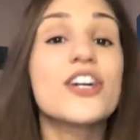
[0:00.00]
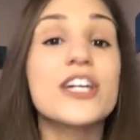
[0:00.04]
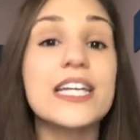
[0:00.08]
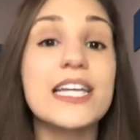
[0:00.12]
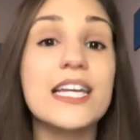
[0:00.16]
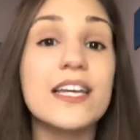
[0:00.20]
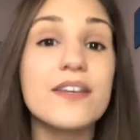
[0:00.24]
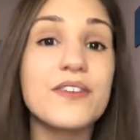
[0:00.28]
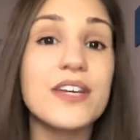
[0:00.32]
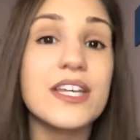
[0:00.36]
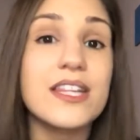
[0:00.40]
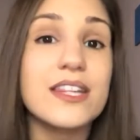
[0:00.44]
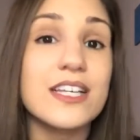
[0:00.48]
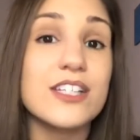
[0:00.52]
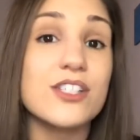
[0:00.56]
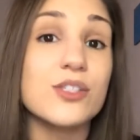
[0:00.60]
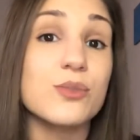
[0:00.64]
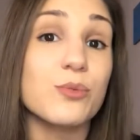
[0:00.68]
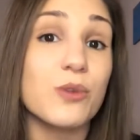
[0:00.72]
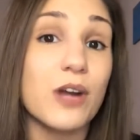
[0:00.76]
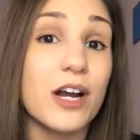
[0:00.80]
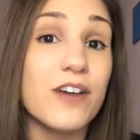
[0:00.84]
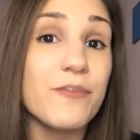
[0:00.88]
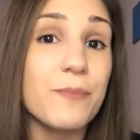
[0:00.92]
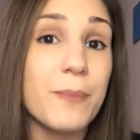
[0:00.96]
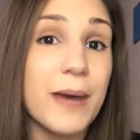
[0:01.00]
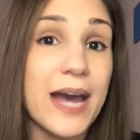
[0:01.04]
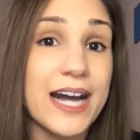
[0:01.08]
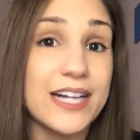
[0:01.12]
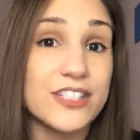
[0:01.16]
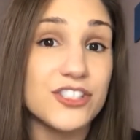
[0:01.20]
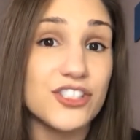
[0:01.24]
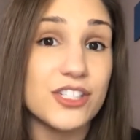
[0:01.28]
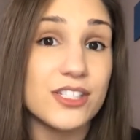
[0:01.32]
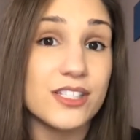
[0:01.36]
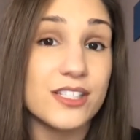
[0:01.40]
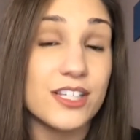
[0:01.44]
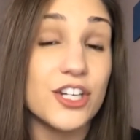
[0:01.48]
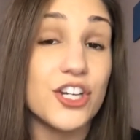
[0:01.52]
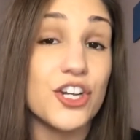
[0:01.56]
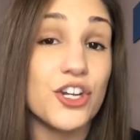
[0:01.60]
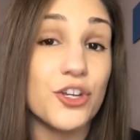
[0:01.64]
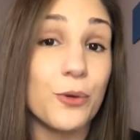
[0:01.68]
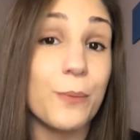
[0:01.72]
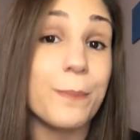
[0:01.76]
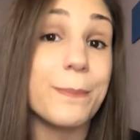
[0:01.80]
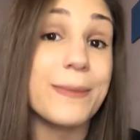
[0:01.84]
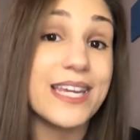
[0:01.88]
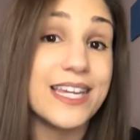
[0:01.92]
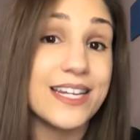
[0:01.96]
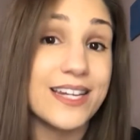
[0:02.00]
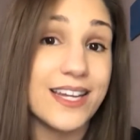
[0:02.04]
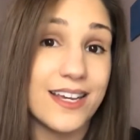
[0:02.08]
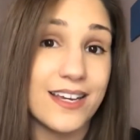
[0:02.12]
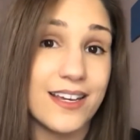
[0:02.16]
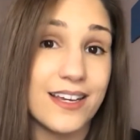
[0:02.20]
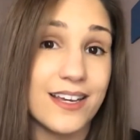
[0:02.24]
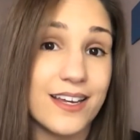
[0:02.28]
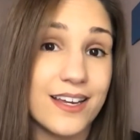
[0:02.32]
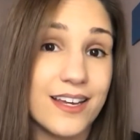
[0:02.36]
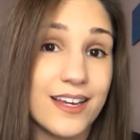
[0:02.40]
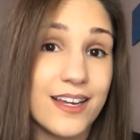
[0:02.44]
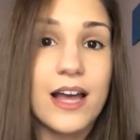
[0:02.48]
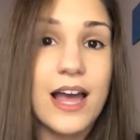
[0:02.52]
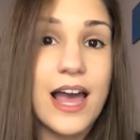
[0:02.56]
giving these rough patches a new meaning.